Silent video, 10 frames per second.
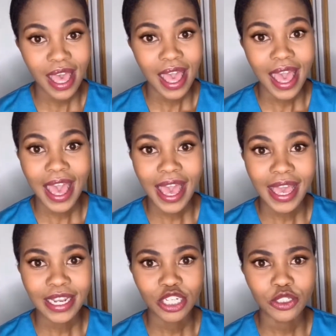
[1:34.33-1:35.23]

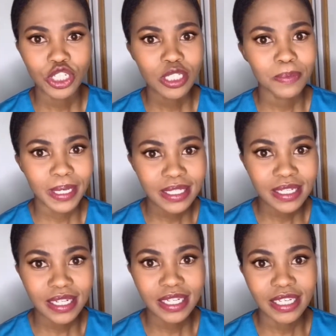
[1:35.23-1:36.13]
and just
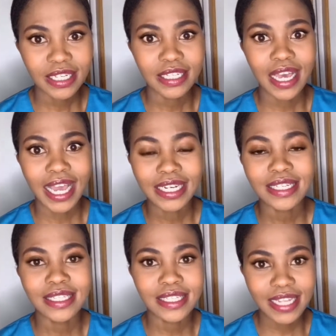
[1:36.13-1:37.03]
basically
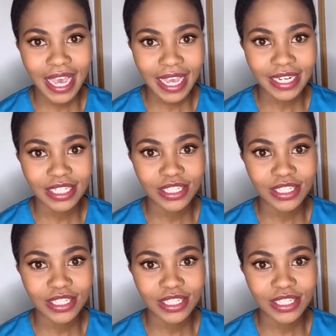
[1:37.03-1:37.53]
understand